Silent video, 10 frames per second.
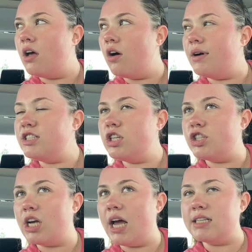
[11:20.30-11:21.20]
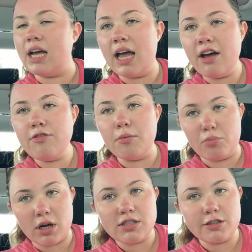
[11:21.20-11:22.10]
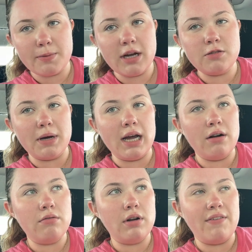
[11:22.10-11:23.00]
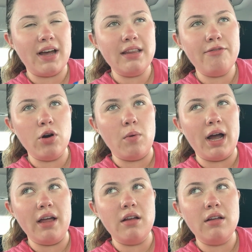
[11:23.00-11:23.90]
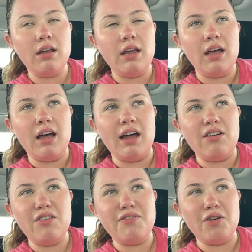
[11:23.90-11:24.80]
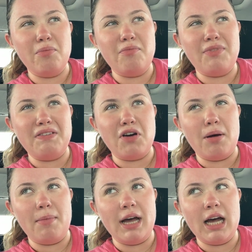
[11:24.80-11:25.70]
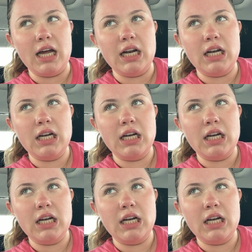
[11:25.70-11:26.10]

oh, I should have checked. I have Brussels sprouts, but I don't, I've had them for a while. I don't know if they're, they've gone bad.